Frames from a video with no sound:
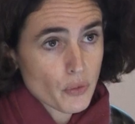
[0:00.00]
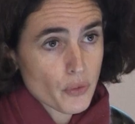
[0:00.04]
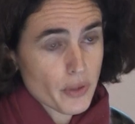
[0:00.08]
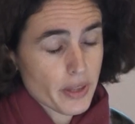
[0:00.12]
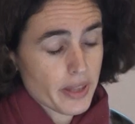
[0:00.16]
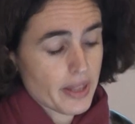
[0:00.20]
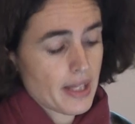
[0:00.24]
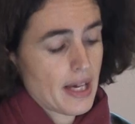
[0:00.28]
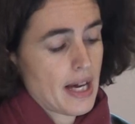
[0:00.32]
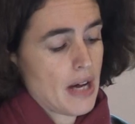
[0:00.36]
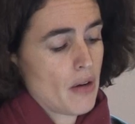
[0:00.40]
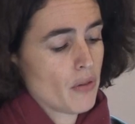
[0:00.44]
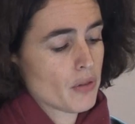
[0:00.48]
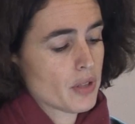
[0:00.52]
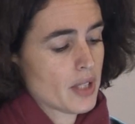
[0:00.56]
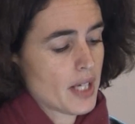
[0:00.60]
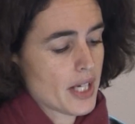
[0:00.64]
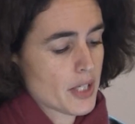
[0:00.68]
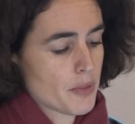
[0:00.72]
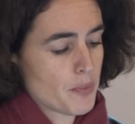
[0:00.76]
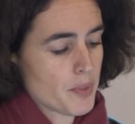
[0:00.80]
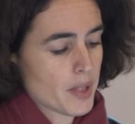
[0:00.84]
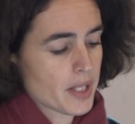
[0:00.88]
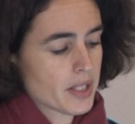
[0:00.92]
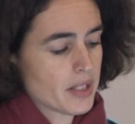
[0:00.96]
without
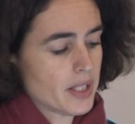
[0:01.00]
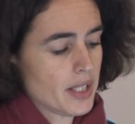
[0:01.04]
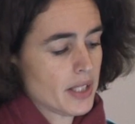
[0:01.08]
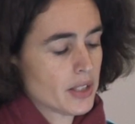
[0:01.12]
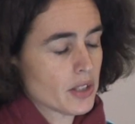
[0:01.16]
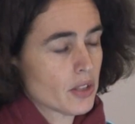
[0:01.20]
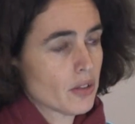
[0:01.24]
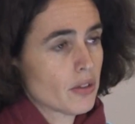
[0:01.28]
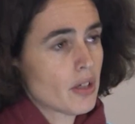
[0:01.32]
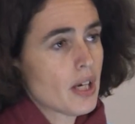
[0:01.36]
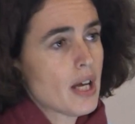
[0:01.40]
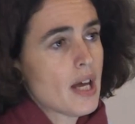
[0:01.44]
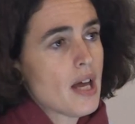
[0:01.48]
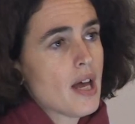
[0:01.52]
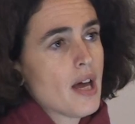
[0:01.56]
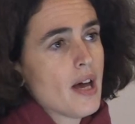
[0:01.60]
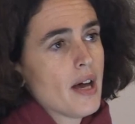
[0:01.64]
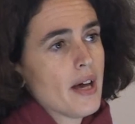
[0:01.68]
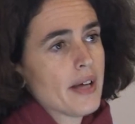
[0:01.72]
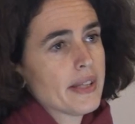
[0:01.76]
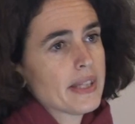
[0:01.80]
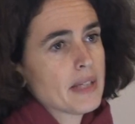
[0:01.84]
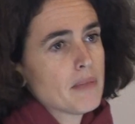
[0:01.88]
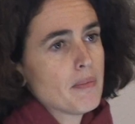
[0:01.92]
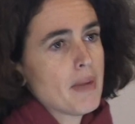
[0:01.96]
a spectator,
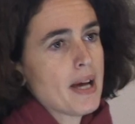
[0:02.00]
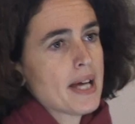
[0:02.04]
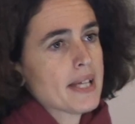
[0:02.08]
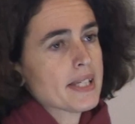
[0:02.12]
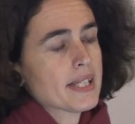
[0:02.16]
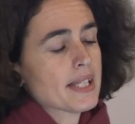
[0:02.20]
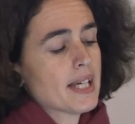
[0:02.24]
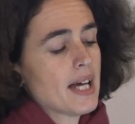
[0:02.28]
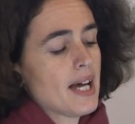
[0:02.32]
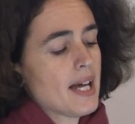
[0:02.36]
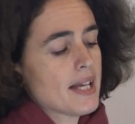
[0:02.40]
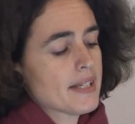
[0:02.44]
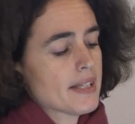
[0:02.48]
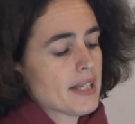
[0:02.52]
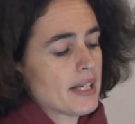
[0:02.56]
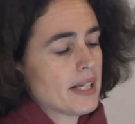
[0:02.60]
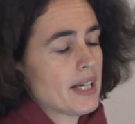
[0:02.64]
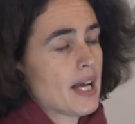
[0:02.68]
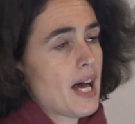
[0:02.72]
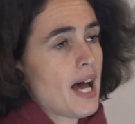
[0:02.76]
and the mask as an